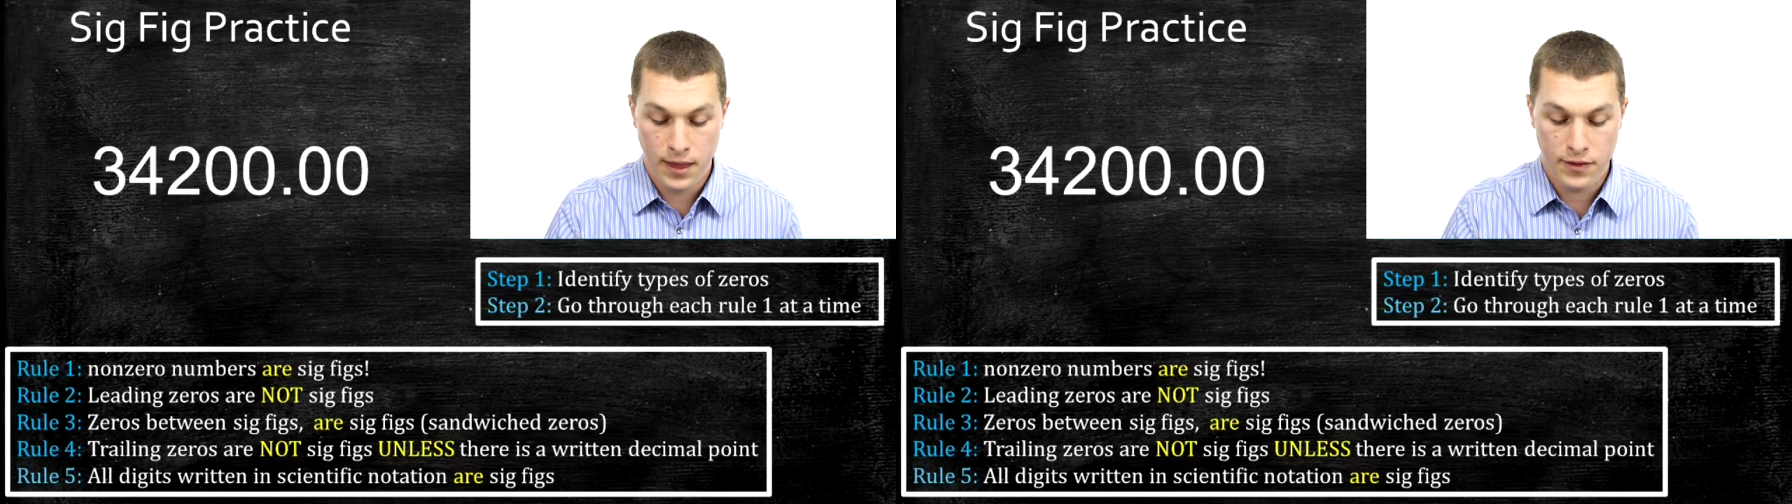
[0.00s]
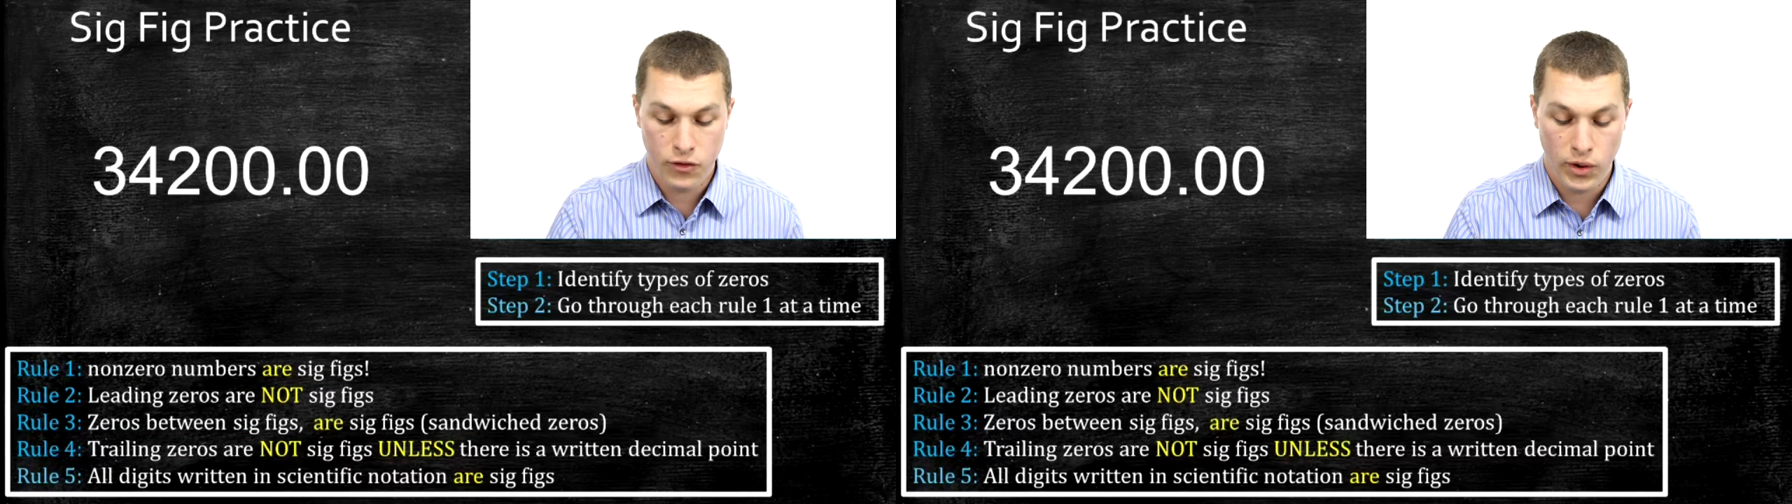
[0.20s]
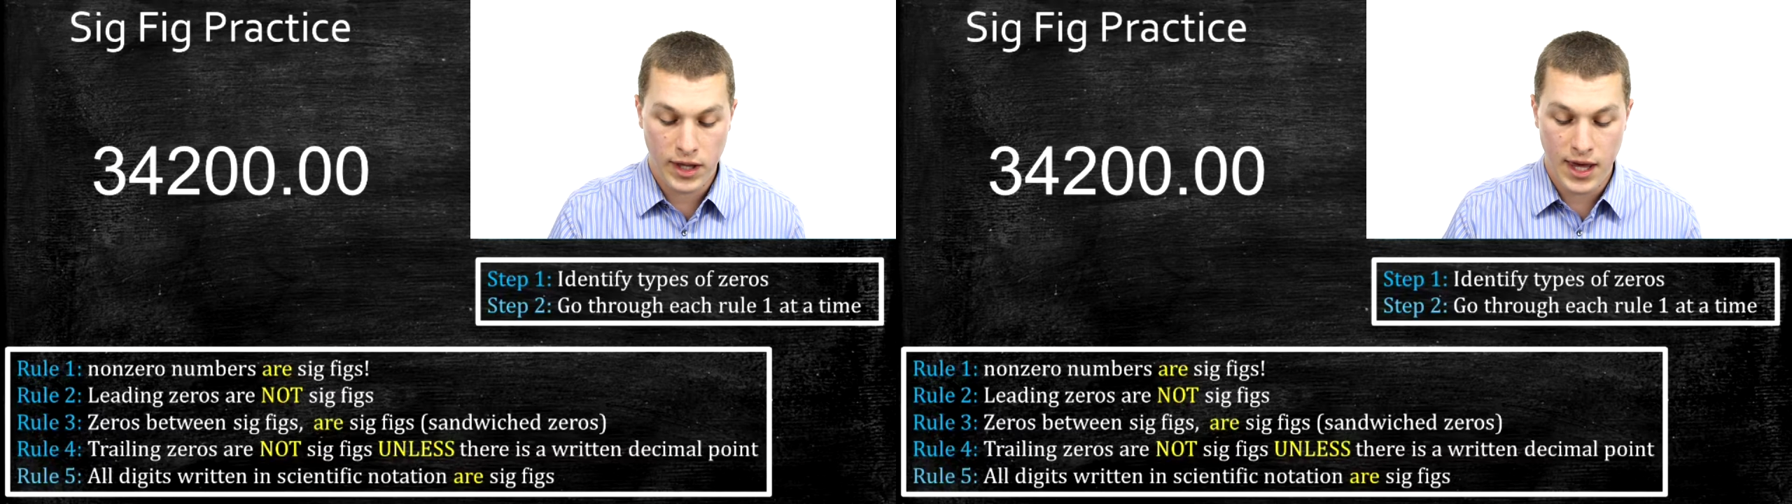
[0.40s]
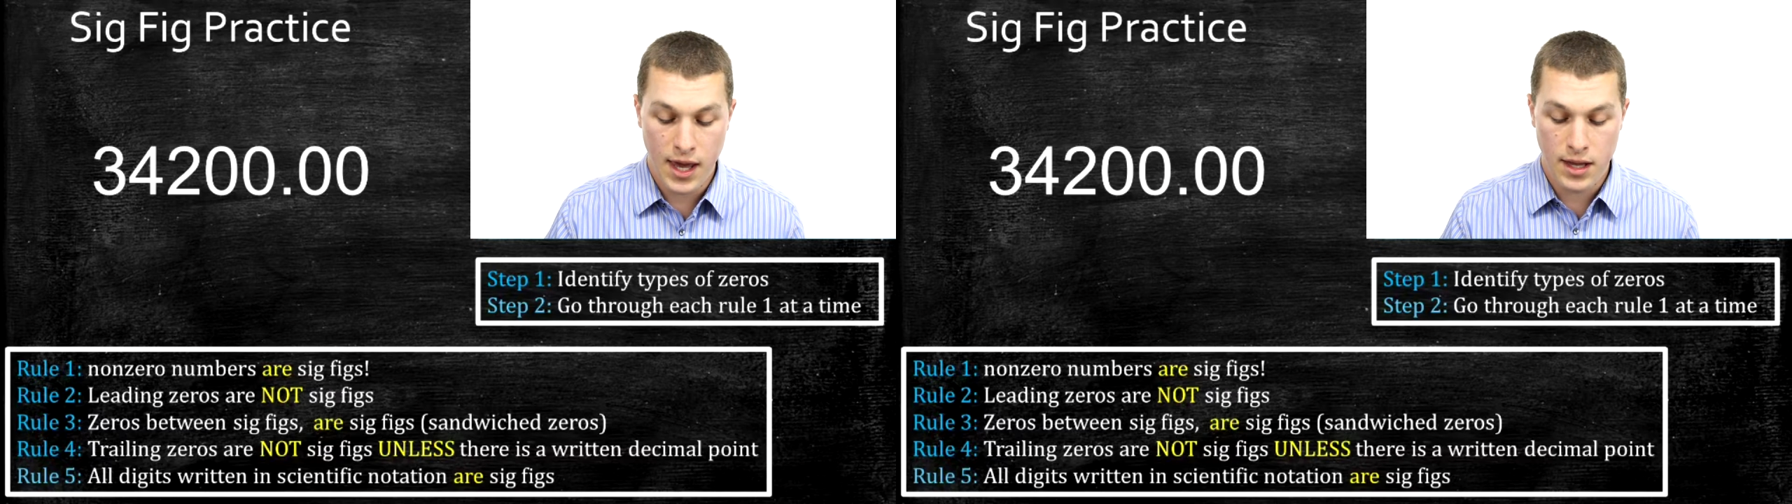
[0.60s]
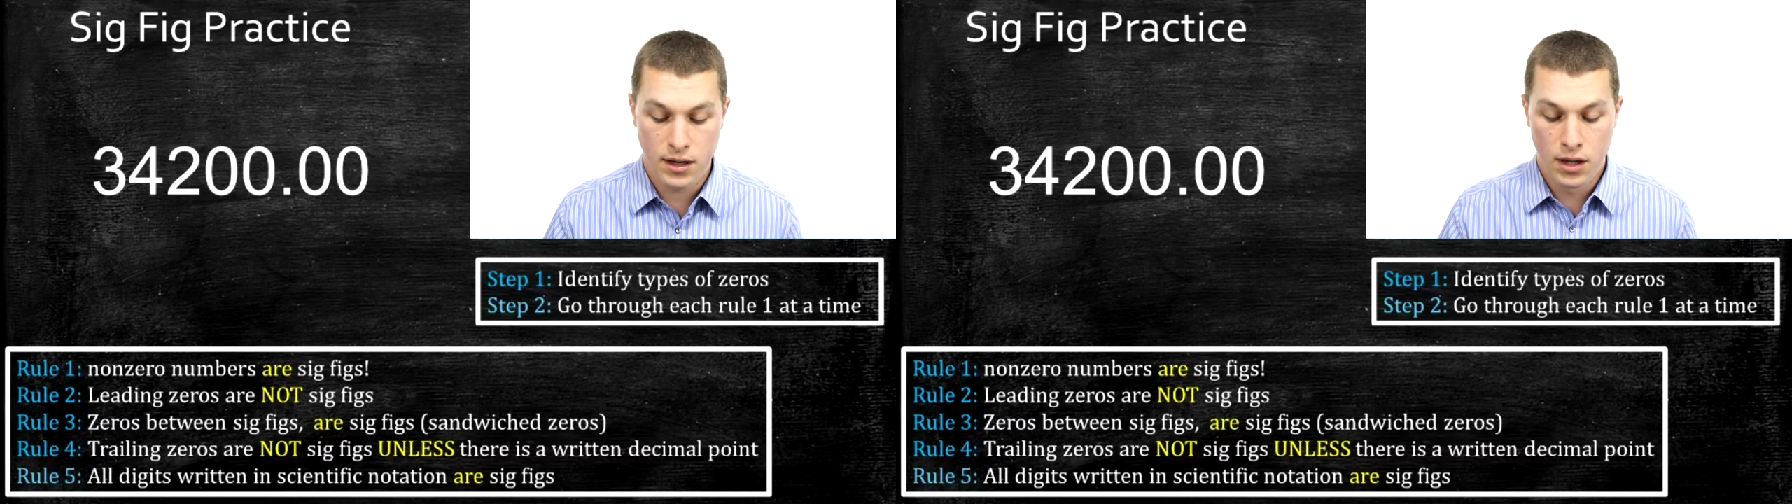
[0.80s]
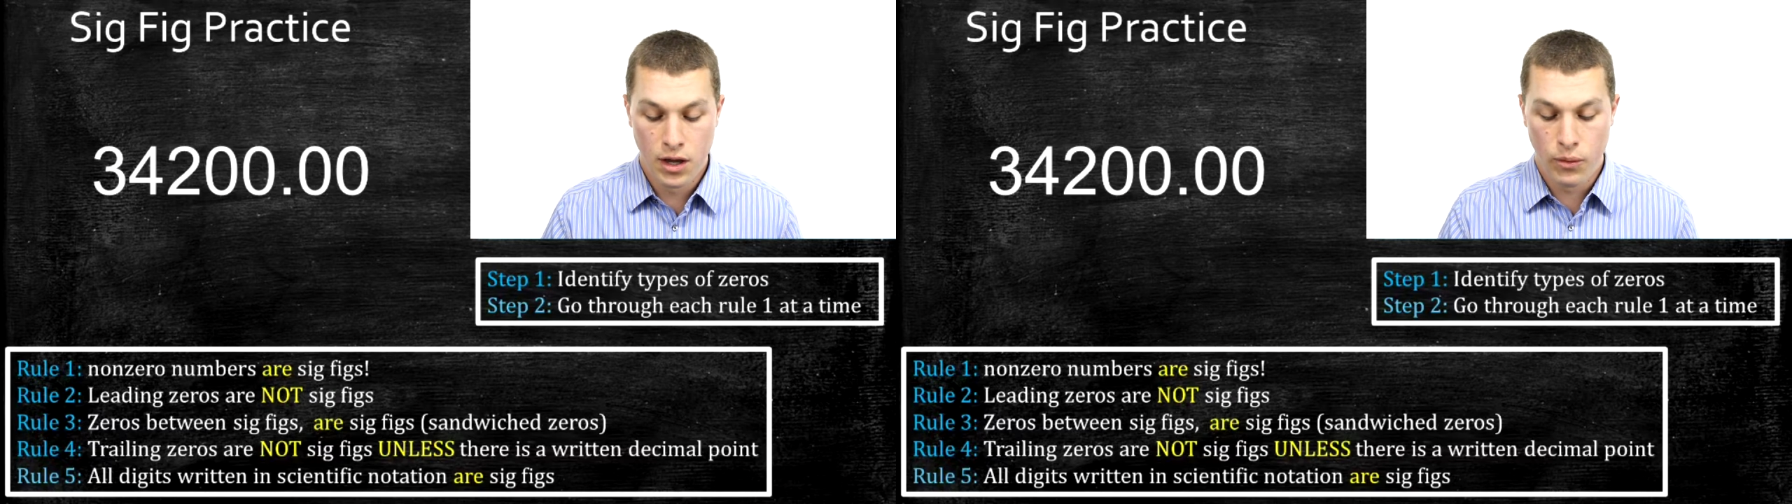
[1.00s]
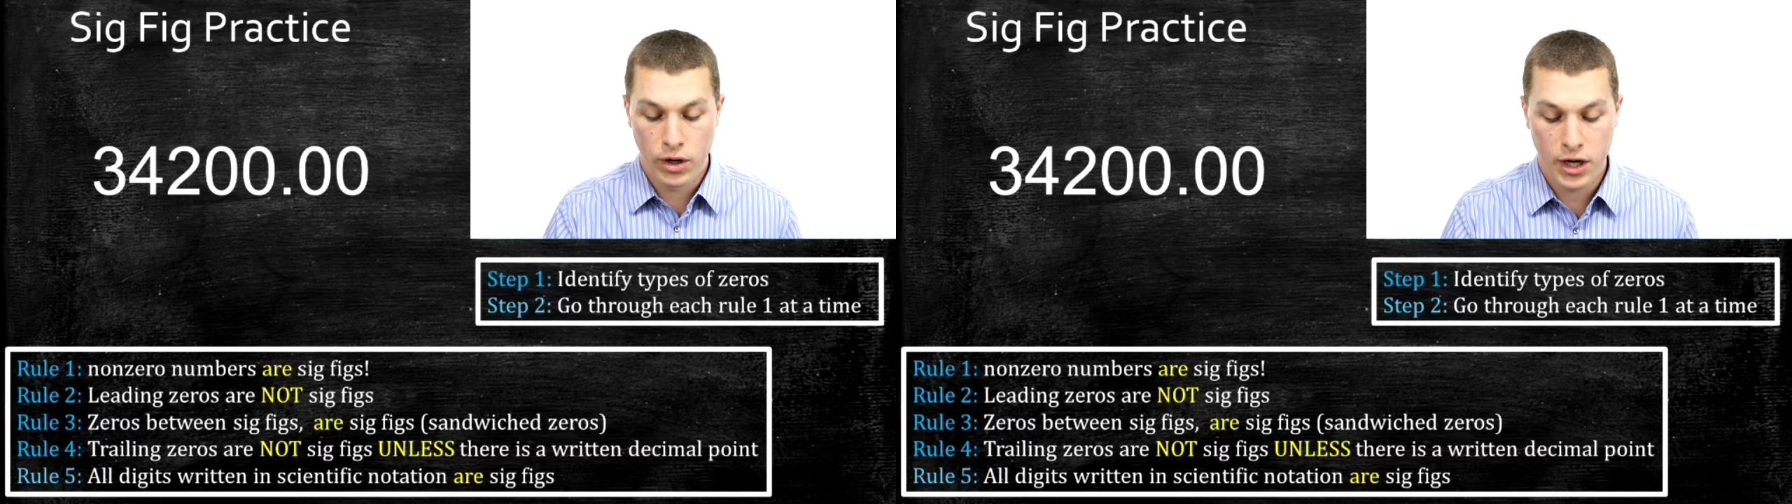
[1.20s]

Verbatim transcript: And so again, we're